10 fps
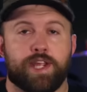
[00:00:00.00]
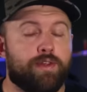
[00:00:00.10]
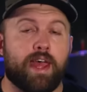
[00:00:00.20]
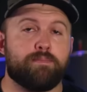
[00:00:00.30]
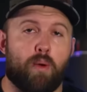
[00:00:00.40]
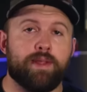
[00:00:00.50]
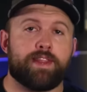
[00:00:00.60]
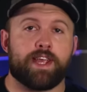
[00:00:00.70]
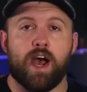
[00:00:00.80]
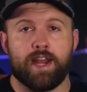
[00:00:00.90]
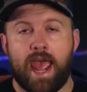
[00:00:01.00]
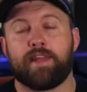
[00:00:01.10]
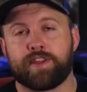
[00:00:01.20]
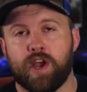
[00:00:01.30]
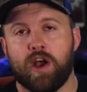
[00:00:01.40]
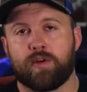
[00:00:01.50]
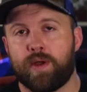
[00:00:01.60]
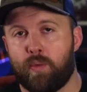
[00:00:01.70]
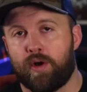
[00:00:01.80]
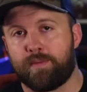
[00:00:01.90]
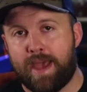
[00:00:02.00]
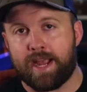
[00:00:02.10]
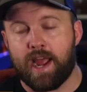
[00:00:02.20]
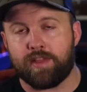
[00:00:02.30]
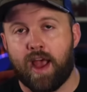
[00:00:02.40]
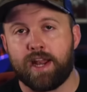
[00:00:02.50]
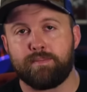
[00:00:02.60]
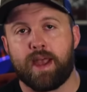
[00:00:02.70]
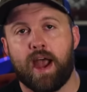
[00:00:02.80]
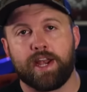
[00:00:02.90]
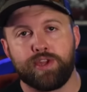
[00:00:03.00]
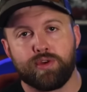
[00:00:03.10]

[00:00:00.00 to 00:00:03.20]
You then point the gun at the concrete wall the bad guy's hiding behind.